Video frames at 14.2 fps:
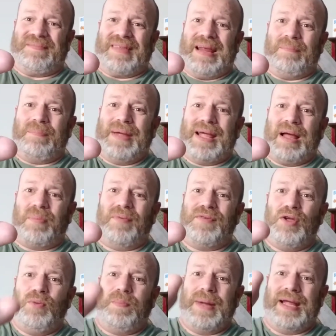and pick up a
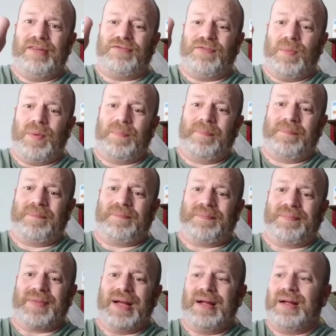few beers from them.
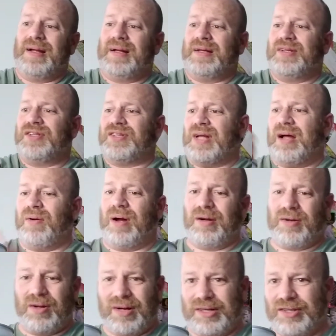So I'm
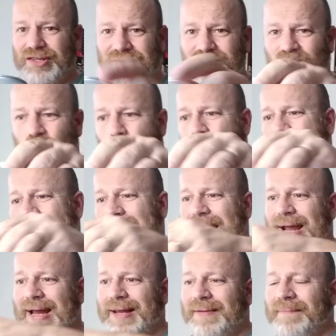going to just whack it
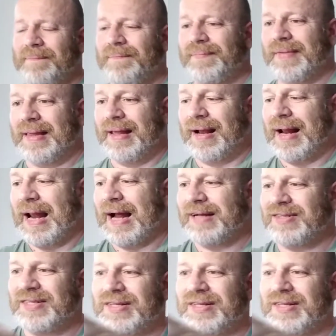in the glass